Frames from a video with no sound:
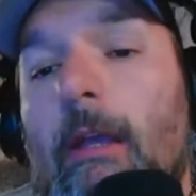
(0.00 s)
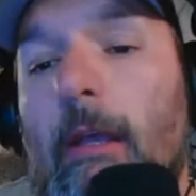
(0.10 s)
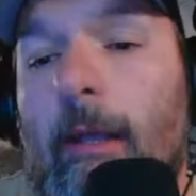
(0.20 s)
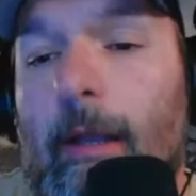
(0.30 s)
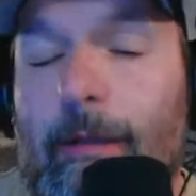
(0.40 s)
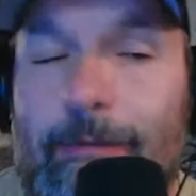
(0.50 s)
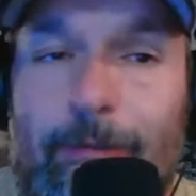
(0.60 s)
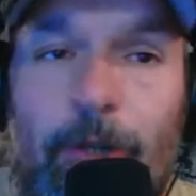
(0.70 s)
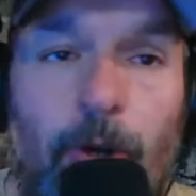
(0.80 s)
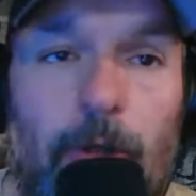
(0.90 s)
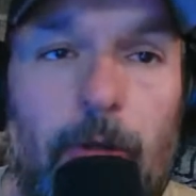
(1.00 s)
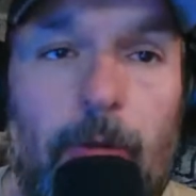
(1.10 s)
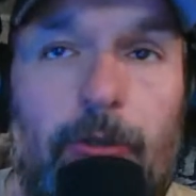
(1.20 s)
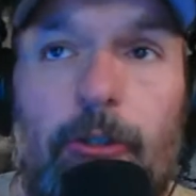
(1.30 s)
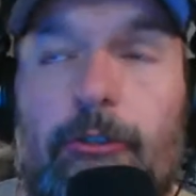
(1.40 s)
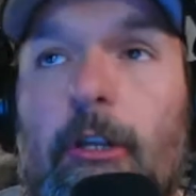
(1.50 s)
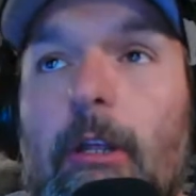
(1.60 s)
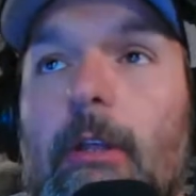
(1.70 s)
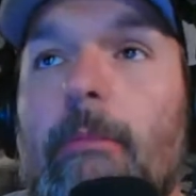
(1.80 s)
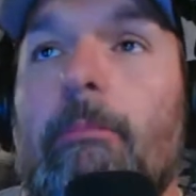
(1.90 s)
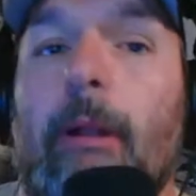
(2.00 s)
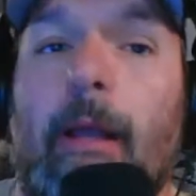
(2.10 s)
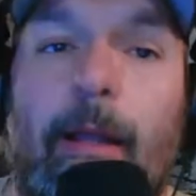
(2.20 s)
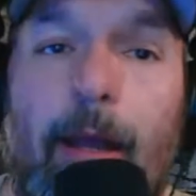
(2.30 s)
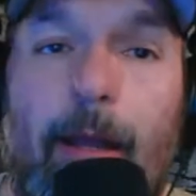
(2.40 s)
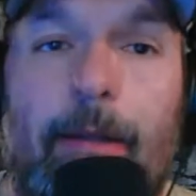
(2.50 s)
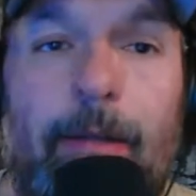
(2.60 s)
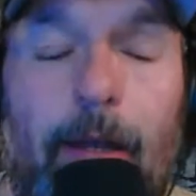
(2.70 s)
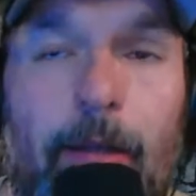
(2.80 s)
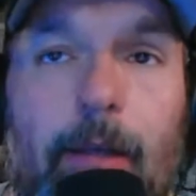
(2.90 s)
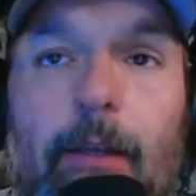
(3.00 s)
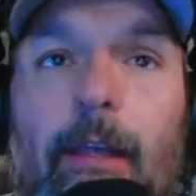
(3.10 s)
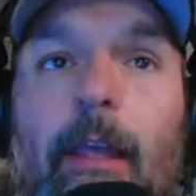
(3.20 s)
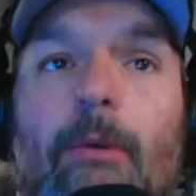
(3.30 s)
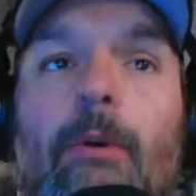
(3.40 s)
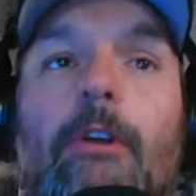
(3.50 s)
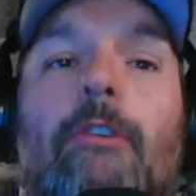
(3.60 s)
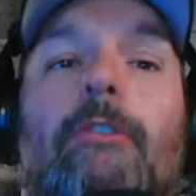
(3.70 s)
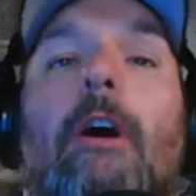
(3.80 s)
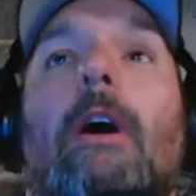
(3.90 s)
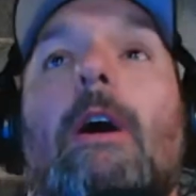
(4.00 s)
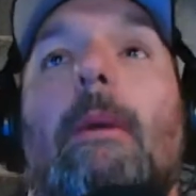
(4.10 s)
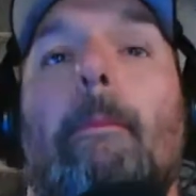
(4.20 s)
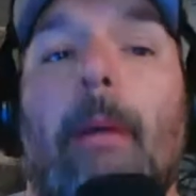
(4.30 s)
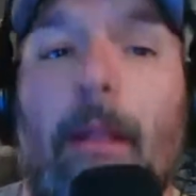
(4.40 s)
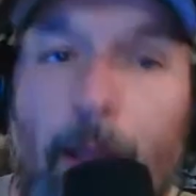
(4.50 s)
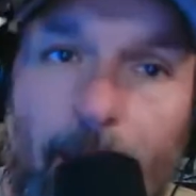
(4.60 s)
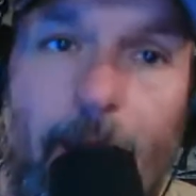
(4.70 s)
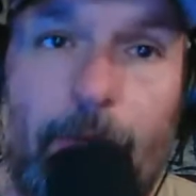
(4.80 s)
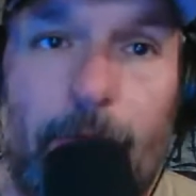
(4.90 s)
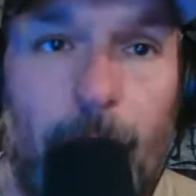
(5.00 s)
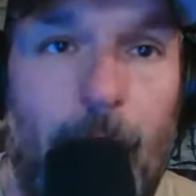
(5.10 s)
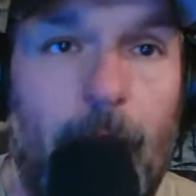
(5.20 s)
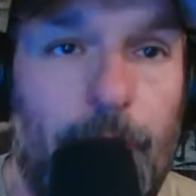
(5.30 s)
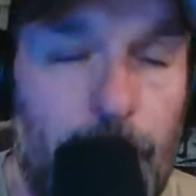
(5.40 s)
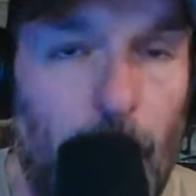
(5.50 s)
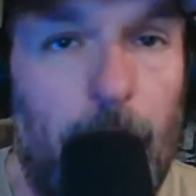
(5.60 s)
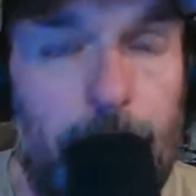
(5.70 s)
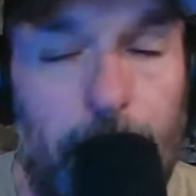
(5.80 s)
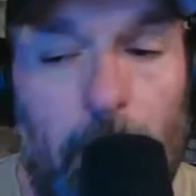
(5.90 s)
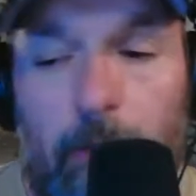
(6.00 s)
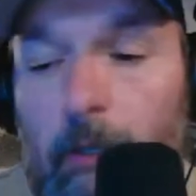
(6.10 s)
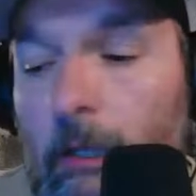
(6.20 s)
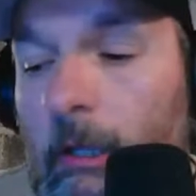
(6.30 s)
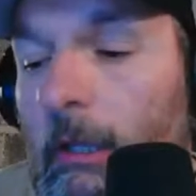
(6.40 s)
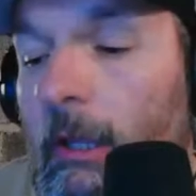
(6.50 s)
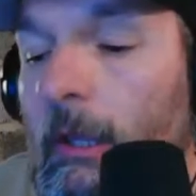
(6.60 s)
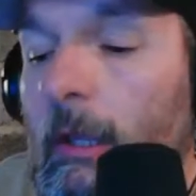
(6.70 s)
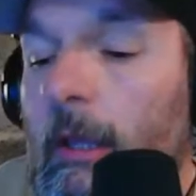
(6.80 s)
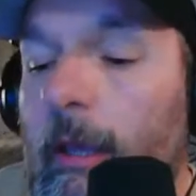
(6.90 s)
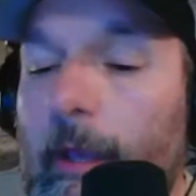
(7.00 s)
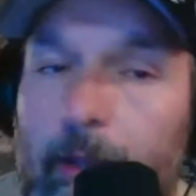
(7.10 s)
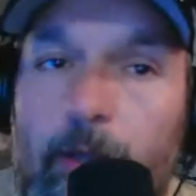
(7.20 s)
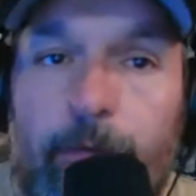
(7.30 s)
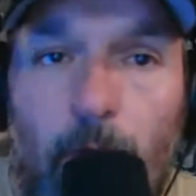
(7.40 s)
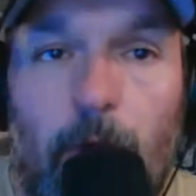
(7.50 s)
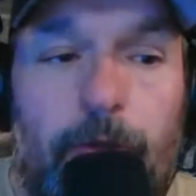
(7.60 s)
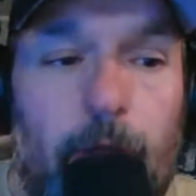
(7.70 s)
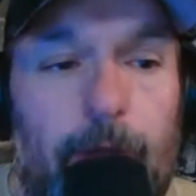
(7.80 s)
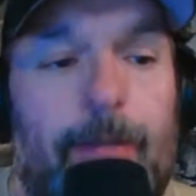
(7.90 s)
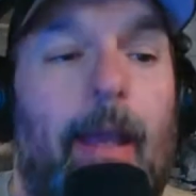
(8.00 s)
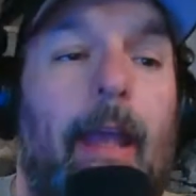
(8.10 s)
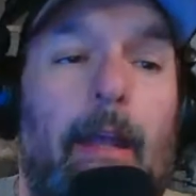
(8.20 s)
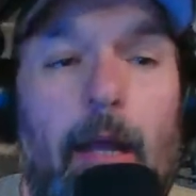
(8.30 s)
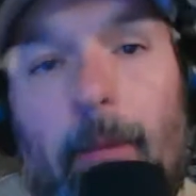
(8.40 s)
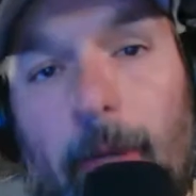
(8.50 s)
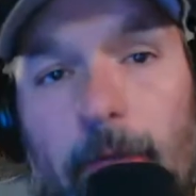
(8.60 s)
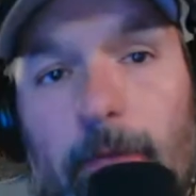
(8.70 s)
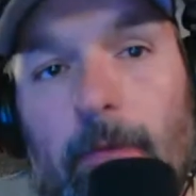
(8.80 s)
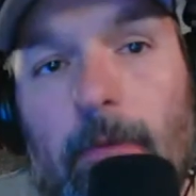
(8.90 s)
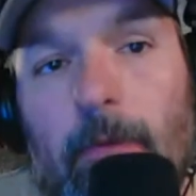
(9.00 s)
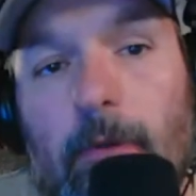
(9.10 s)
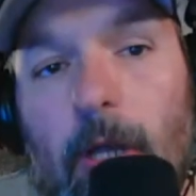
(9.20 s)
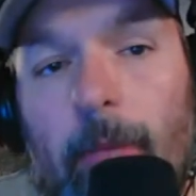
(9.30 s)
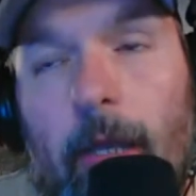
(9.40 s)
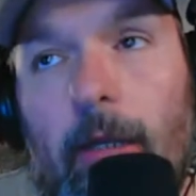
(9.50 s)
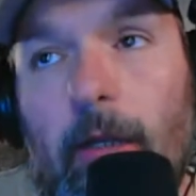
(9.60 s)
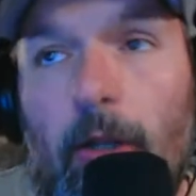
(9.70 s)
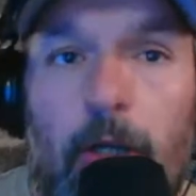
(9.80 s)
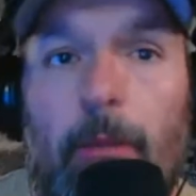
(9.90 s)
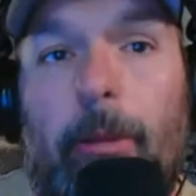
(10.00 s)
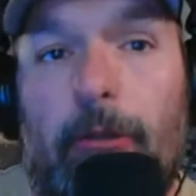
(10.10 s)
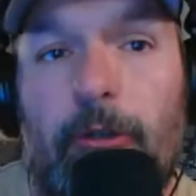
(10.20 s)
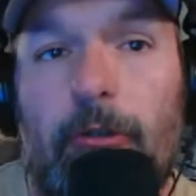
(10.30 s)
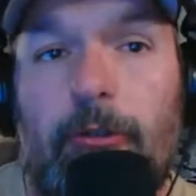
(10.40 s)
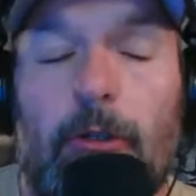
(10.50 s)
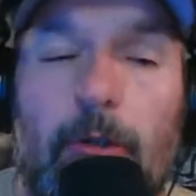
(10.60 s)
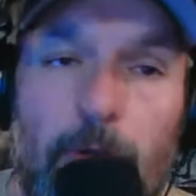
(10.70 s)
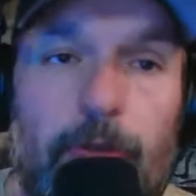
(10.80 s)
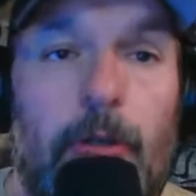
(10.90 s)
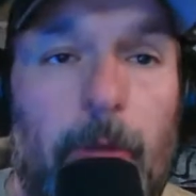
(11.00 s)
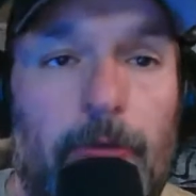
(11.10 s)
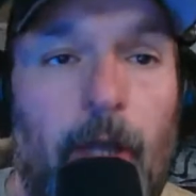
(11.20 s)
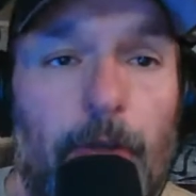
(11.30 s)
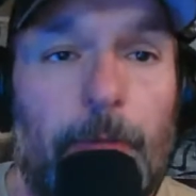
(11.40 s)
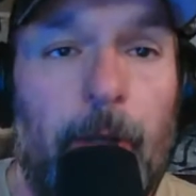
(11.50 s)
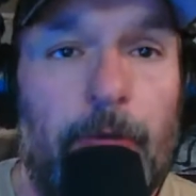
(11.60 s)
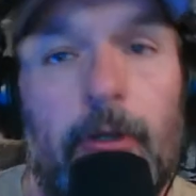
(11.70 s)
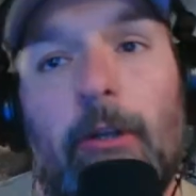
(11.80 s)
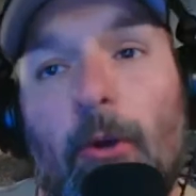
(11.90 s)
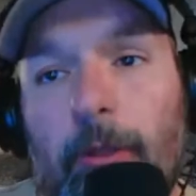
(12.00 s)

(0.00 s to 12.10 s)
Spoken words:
And I just totally resisted it. But I got to tell you, it was a blast. We had so much fun. And then, of course, they say, hey, come in and look at the pictures. And, of course, it's going to be a sales pitch. I know